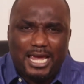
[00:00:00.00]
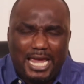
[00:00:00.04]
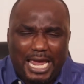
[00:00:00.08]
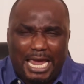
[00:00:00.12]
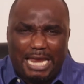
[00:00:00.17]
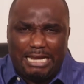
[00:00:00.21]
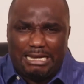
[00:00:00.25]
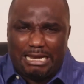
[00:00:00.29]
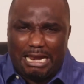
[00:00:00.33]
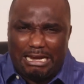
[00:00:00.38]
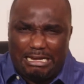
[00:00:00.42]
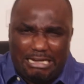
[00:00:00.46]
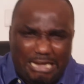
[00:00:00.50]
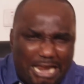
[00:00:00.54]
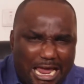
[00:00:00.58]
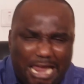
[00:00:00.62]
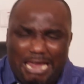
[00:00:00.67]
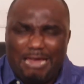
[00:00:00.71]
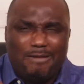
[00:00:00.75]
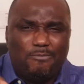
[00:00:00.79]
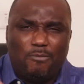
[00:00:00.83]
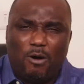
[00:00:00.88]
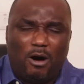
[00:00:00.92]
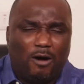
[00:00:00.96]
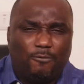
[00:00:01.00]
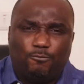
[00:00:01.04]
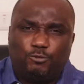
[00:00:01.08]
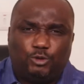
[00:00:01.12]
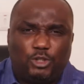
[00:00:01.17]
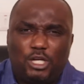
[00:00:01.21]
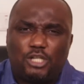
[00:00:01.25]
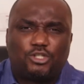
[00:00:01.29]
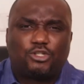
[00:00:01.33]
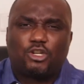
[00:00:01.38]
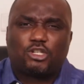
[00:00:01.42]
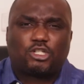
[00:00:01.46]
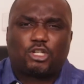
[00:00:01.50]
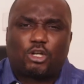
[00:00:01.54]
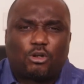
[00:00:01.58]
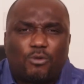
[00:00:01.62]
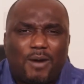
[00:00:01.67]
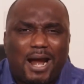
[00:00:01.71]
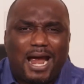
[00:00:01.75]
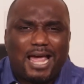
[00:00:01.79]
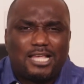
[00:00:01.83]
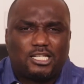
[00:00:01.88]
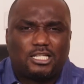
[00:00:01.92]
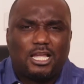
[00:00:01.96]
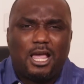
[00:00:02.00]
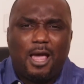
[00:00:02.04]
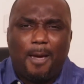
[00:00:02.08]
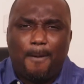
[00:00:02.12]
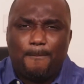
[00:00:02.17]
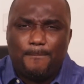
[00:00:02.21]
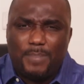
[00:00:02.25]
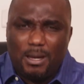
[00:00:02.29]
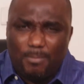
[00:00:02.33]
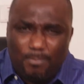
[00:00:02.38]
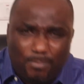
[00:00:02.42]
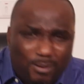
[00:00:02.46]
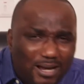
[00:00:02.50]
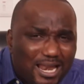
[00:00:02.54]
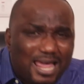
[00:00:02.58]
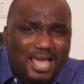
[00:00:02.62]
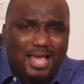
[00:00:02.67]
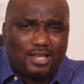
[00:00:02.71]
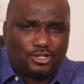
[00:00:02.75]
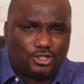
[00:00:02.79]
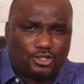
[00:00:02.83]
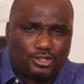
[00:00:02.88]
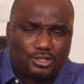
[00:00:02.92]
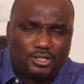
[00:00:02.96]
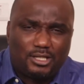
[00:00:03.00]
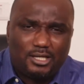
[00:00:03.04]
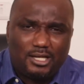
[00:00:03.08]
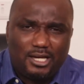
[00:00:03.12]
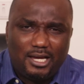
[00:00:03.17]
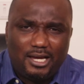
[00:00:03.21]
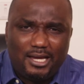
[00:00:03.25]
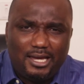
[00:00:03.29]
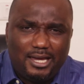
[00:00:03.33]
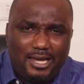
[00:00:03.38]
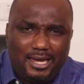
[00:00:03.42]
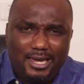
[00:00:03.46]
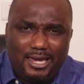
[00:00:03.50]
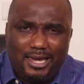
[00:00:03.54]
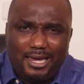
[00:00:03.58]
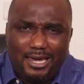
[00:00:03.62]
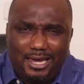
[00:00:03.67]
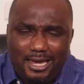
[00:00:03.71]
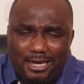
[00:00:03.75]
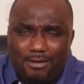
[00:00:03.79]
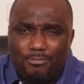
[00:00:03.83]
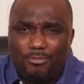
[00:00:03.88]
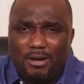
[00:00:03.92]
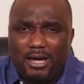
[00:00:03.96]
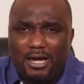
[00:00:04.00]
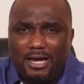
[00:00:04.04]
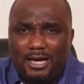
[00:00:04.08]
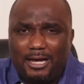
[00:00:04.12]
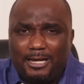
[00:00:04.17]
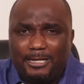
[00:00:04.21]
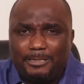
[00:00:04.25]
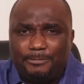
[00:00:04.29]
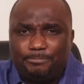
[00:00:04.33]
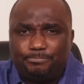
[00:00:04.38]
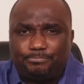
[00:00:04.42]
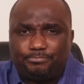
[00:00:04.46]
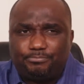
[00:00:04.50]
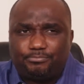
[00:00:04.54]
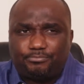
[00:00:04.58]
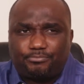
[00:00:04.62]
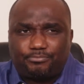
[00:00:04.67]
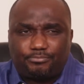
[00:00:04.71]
In the name of Jesus Christ, be blessed. Amen. From